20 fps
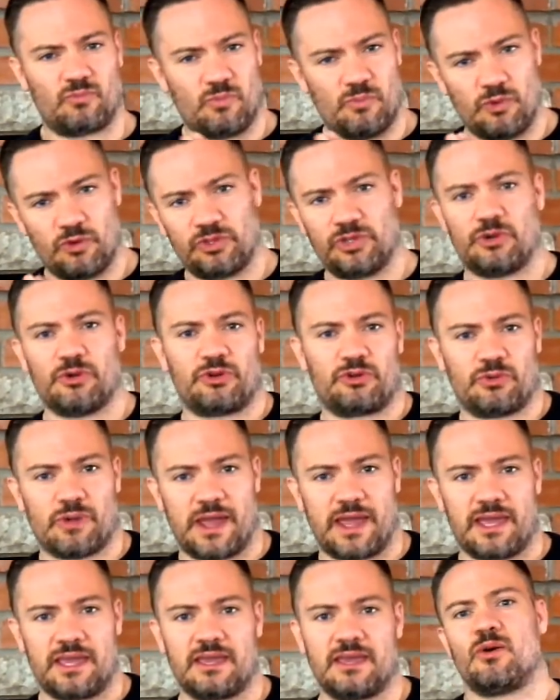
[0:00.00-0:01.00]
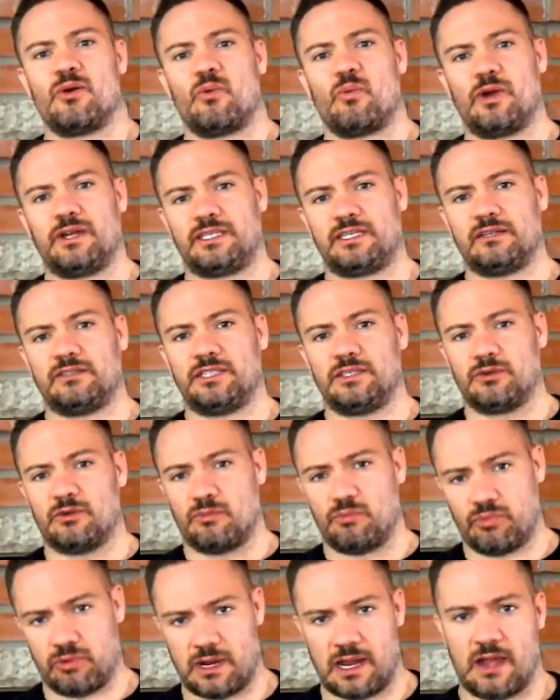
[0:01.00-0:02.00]
mule deer are gray, white-tailed deer are
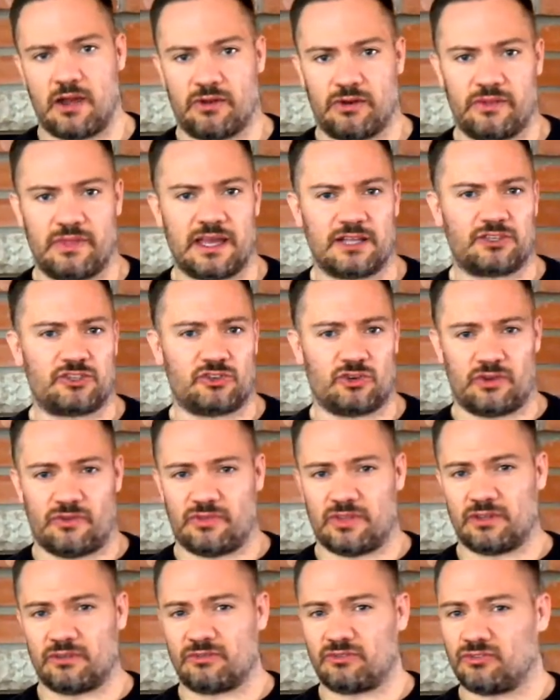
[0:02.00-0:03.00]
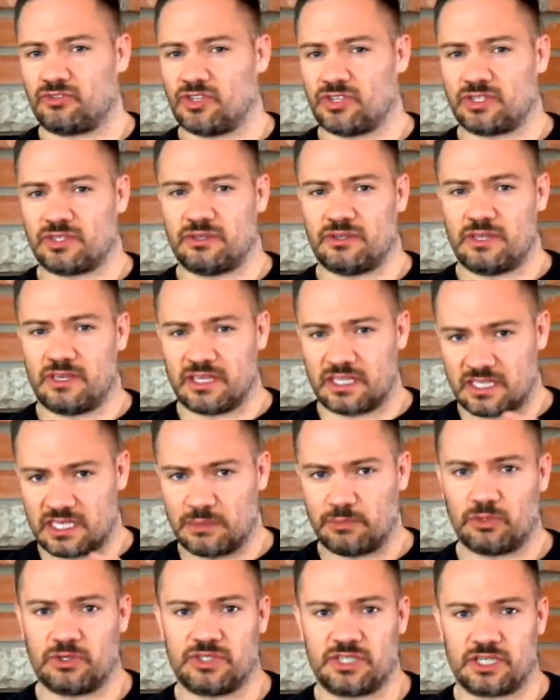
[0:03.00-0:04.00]
brown. That's sort of the just as
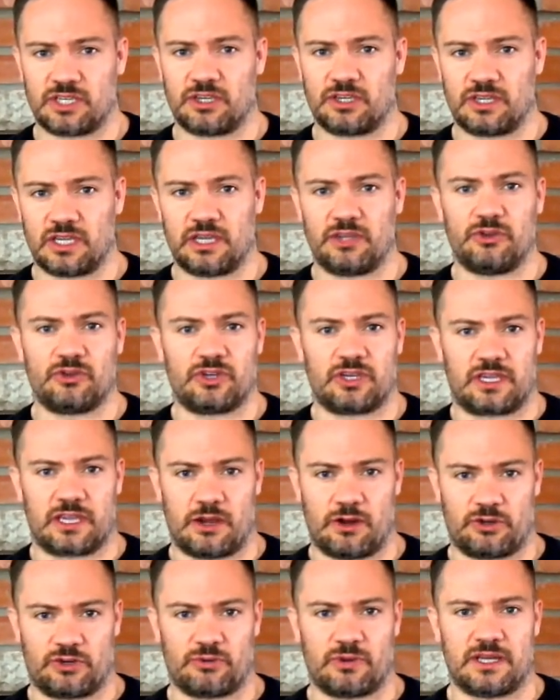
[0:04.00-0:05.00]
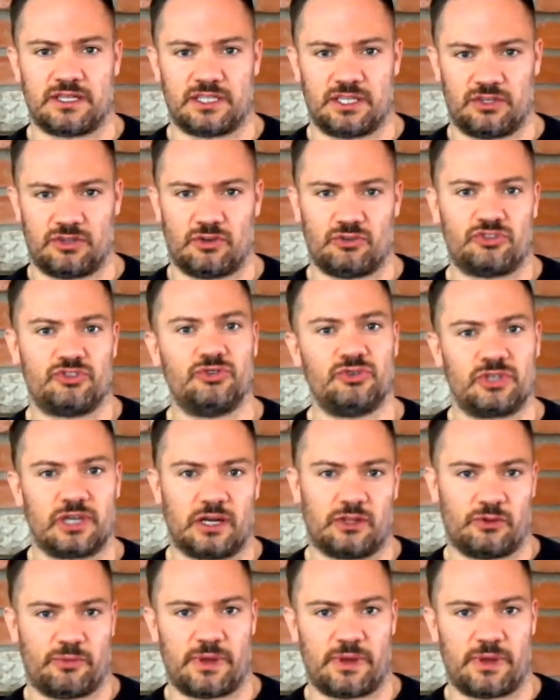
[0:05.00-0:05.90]
simple as it could get. You could characterize it in those two color